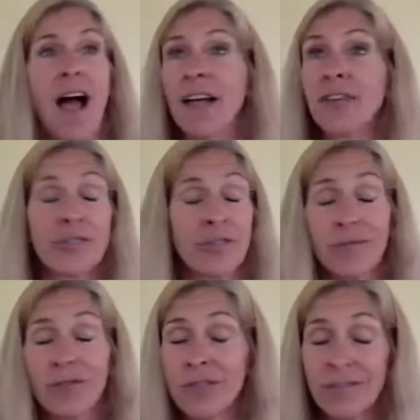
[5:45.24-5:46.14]
I
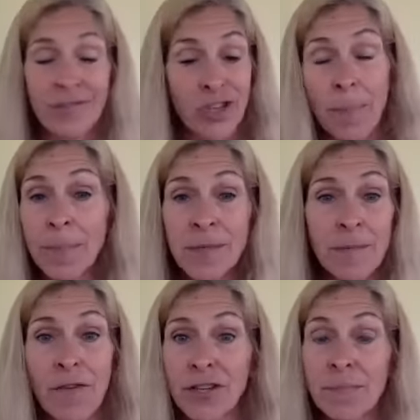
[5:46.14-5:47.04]
just chop
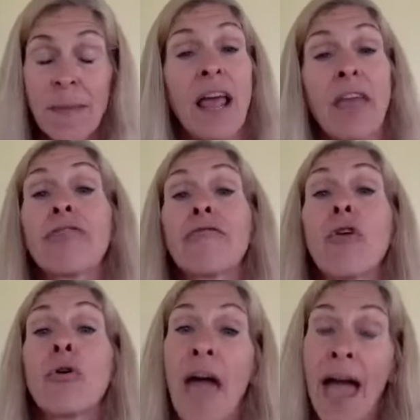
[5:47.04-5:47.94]
up some fresh mint and
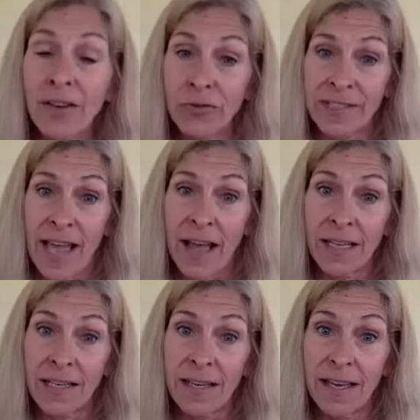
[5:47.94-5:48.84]
throw that in your
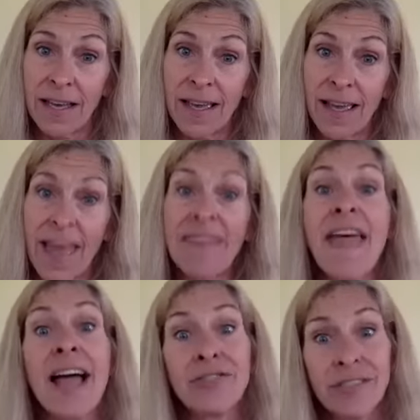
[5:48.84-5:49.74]
salad. And
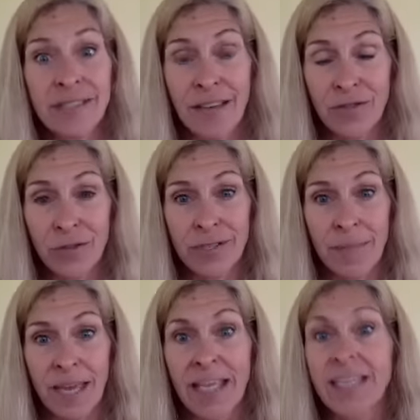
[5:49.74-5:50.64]
that just gives you
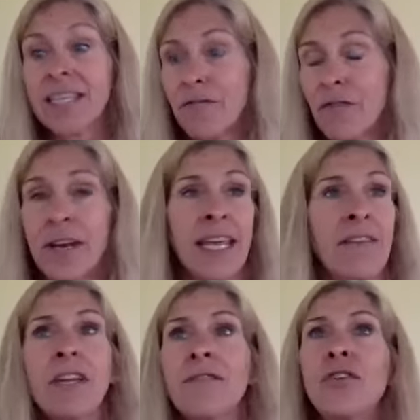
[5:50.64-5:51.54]
something different.
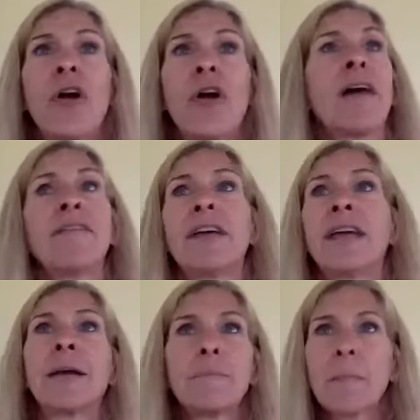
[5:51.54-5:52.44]
Even if you're
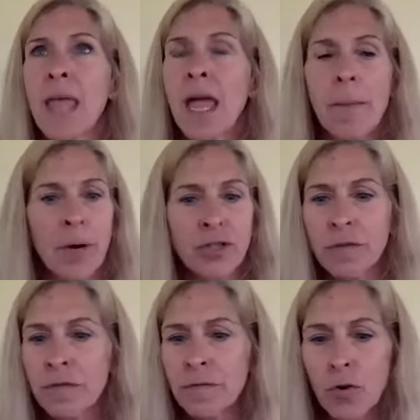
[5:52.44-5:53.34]
having a bunch
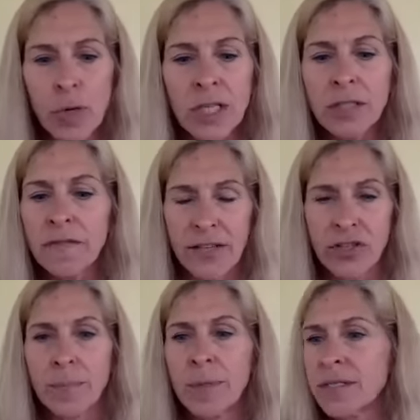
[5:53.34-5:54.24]
of grilled
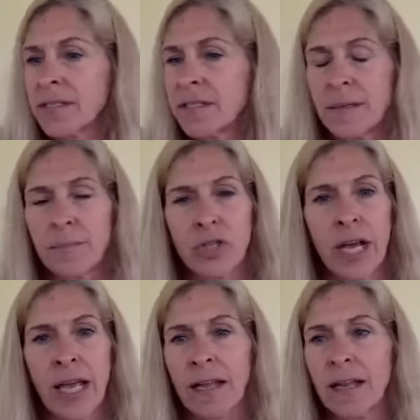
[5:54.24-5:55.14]
vegetables and some
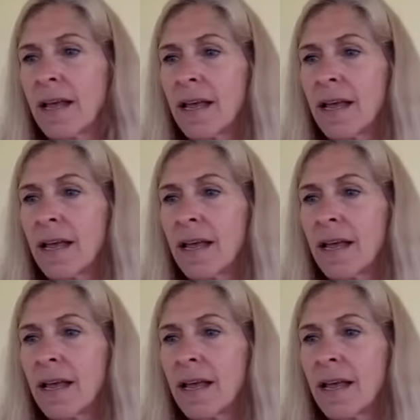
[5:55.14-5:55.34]
chicken,